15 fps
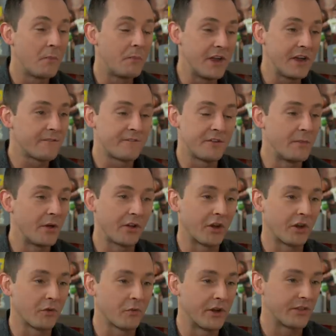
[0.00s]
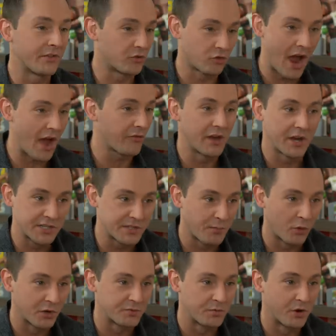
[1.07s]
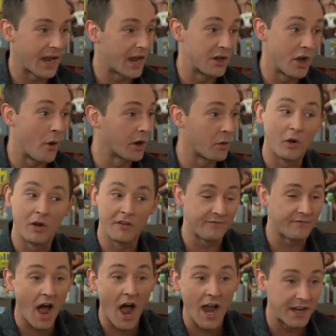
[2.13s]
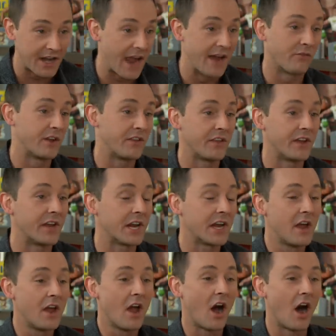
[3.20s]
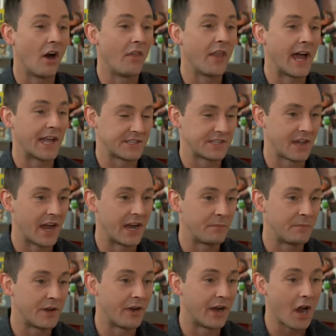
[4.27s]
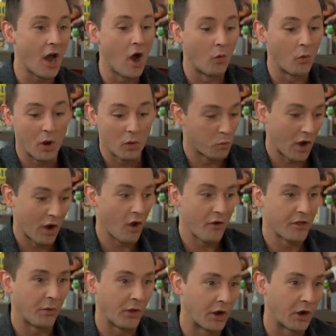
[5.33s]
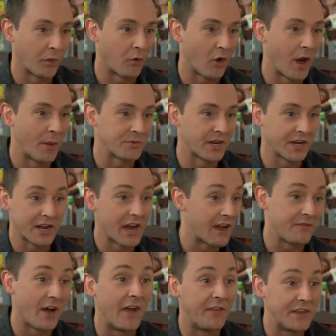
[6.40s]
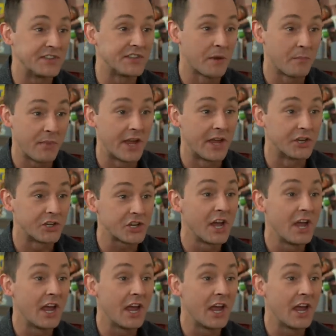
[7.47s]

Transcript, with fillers: being familiar with DraftKings Sportsbook and knowing where to find everything on that site. Be like, oh, well, where are the player props? Like, can I find these in a pinch